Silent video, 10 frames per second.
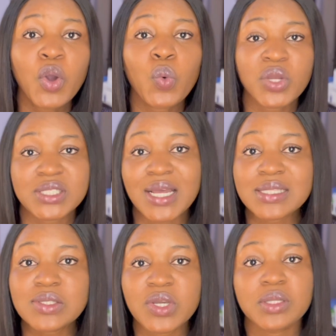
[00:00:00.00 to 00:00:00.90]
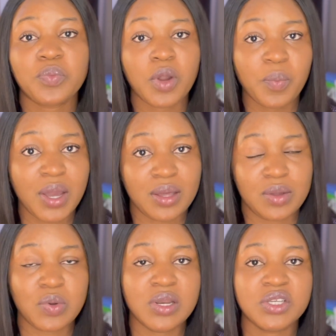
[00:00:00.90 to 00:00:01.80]
without doing the proper
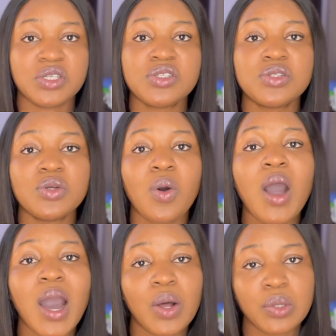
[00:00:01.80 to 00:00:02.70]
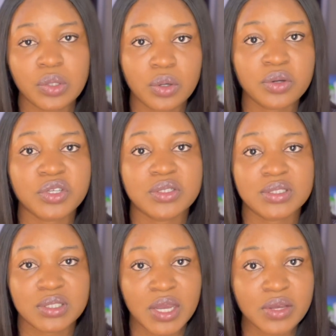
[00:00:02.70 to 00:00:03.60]
calculation to know how long your
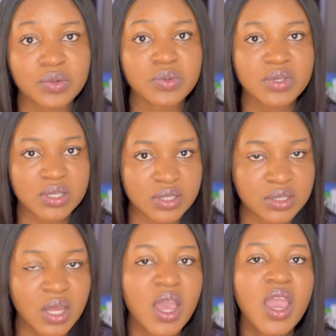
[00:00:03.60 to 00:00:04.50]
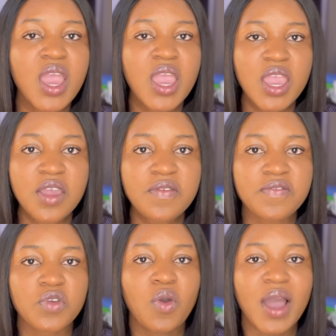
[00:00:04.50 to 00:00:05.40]
cycle is.
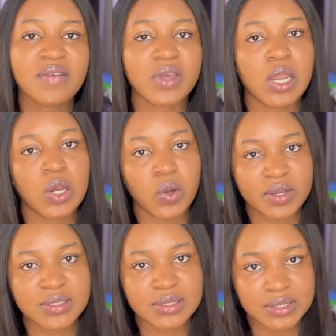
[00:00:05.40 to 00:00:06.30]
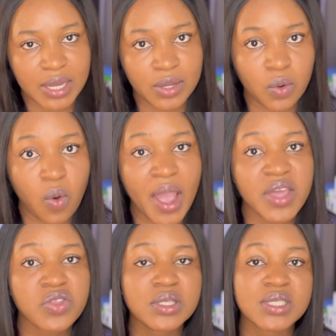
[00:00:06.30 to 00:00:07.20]
If you have a longer cycle
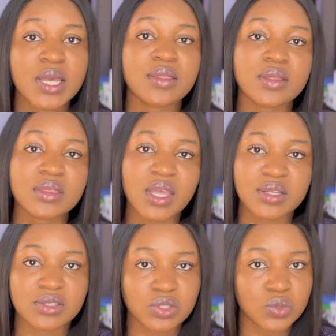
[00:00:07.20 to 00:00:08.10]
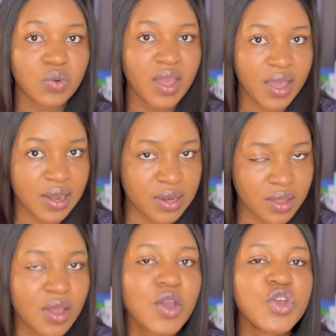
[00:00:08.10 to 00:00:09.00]
and you take the test too early,
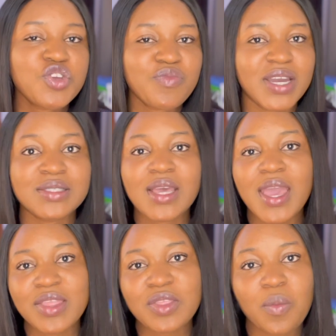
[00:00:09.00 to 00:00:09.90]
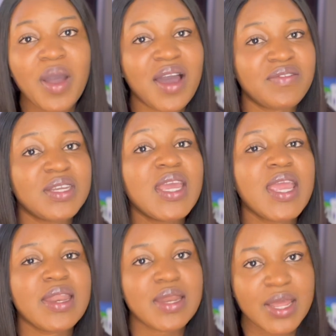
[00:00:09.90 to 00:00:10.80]
you might end up having
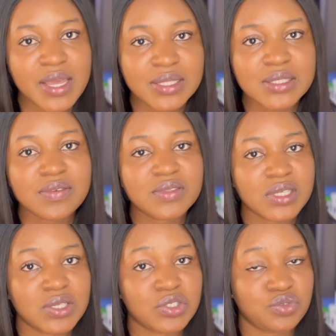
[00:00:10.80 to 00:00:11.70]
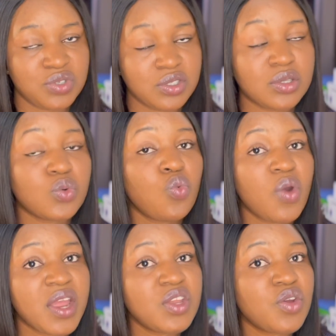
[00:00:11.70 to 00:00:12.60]
a negative test result
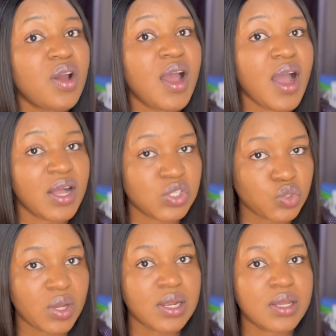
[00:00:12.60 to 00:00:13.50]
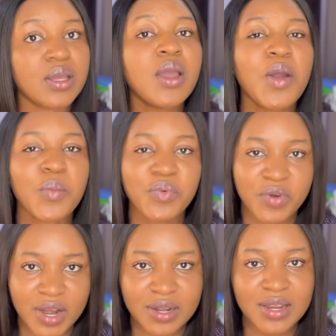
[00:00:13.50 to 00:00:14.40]
when you are actually
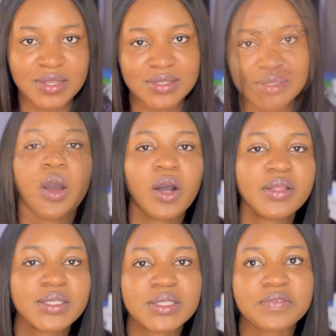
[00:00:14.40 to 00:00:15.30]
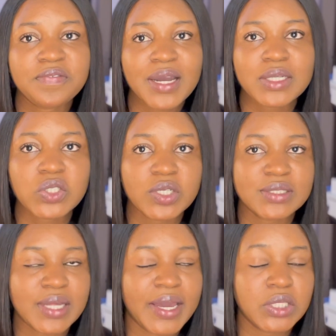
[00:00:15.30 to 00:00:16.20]
pregnant. All these
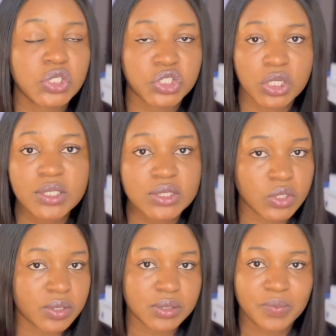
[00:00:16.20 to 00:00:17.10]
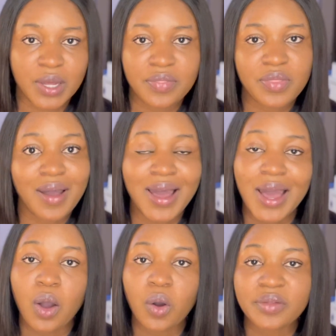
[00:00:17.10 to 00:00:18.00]
factors I just talked about now
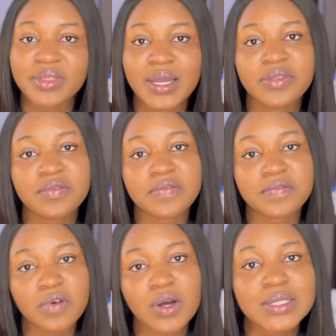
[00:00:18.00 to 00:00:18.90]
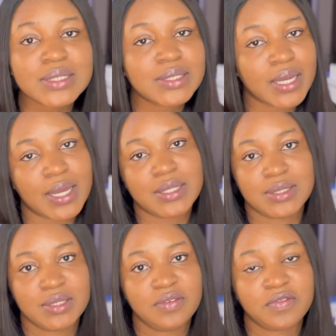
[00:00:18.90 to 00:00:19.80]
are under the false
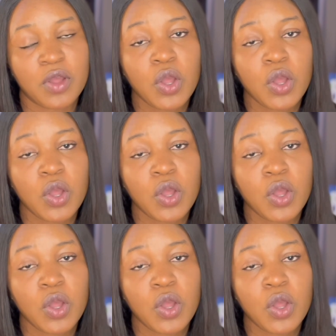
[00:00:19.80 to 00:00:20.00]
negative,